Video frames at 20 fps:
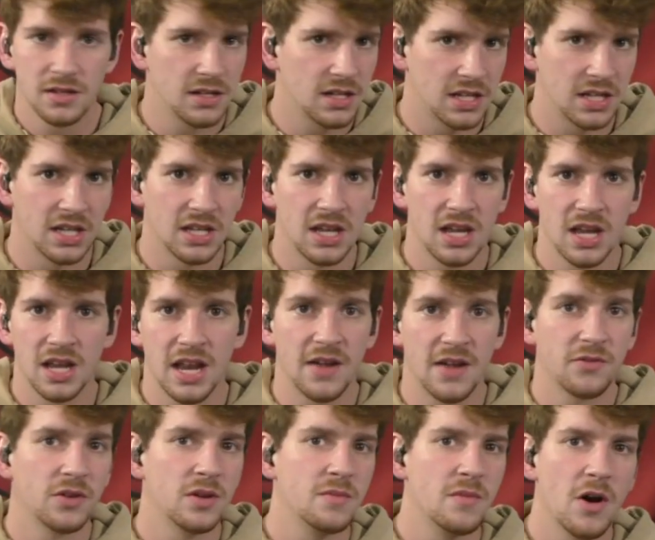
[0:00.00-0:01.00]
in
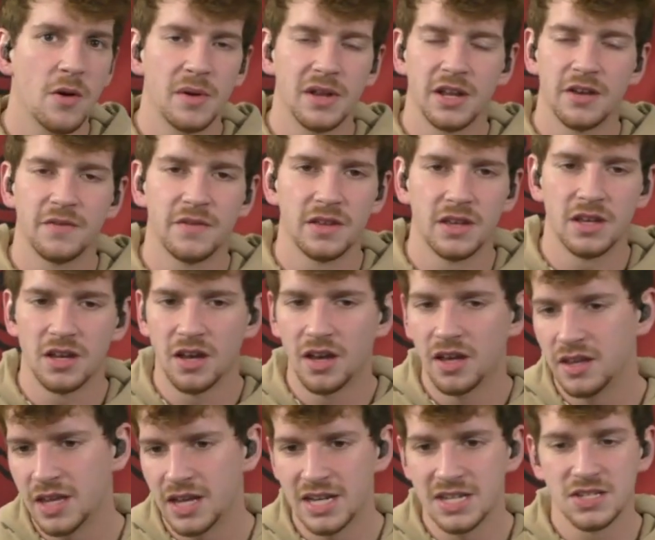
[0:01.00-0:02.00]
every moment of
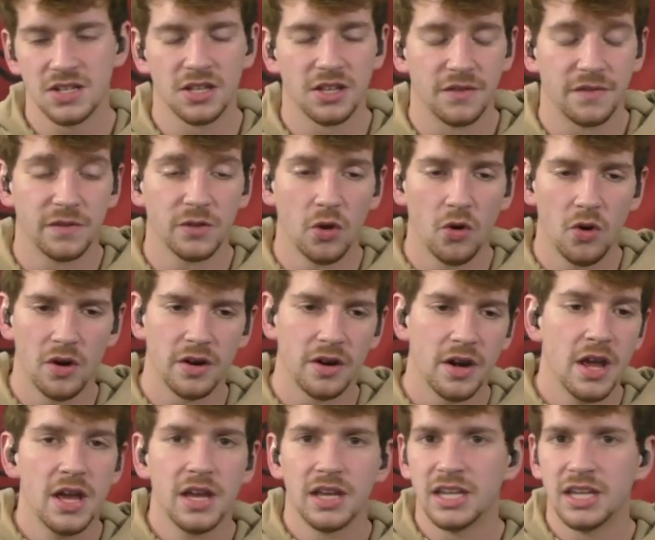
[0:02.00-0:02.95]
that he's on the floor,